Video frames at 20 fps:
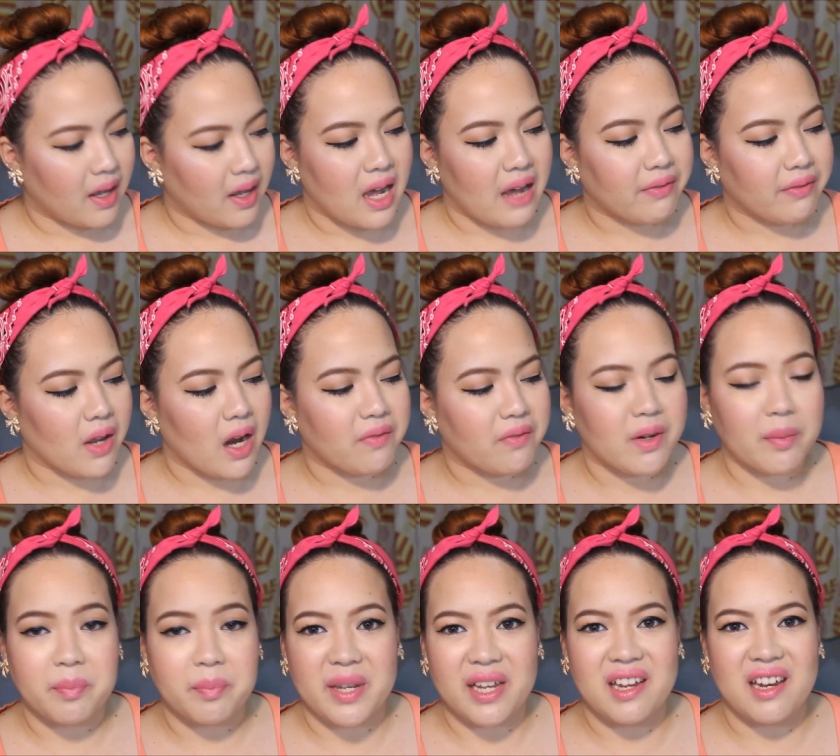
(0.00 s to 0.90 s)
Have you
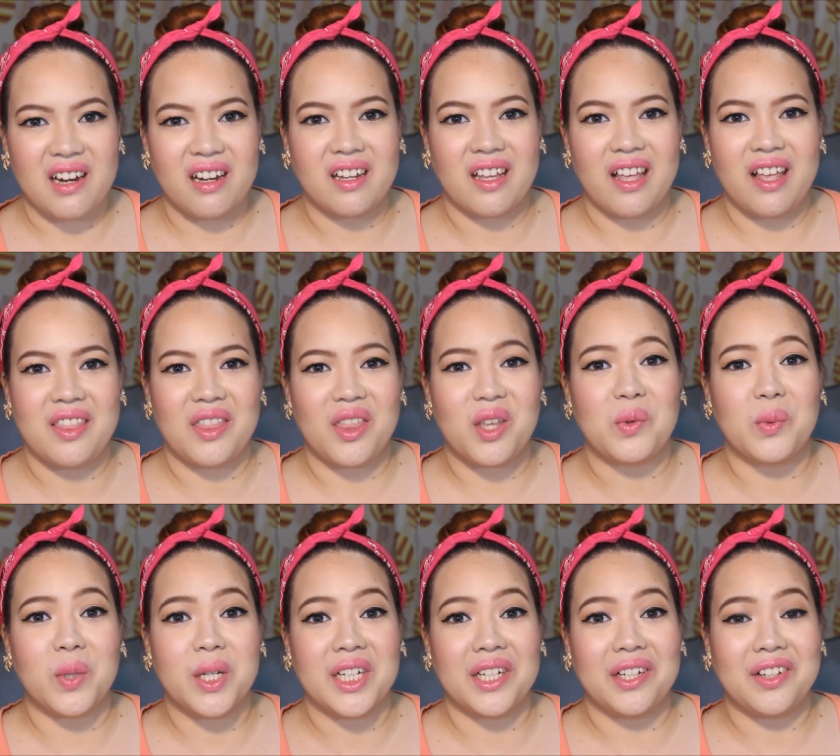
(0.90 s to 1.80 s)
ever peed in the
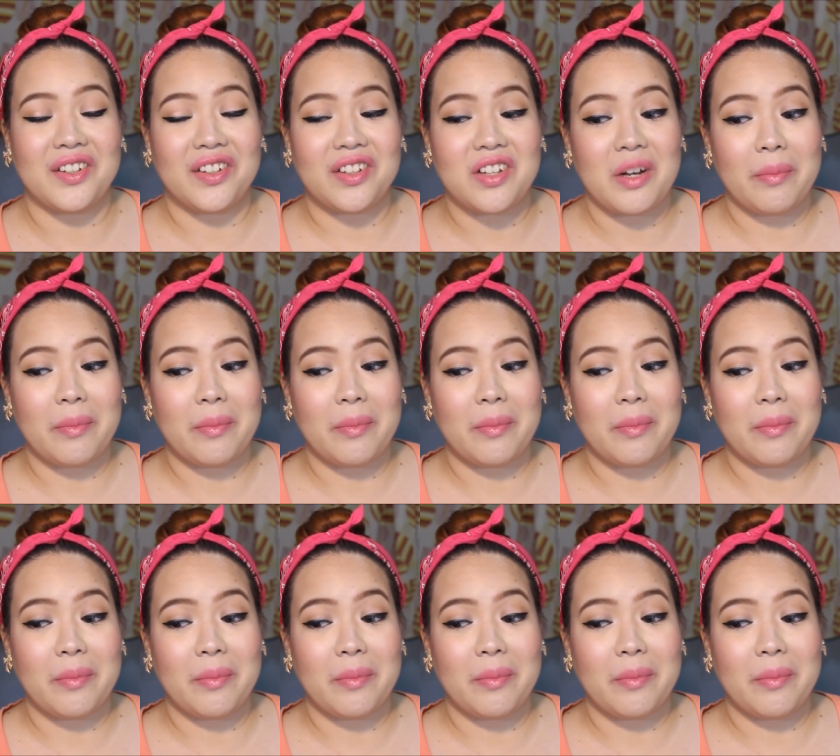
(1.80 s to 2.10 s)
woods?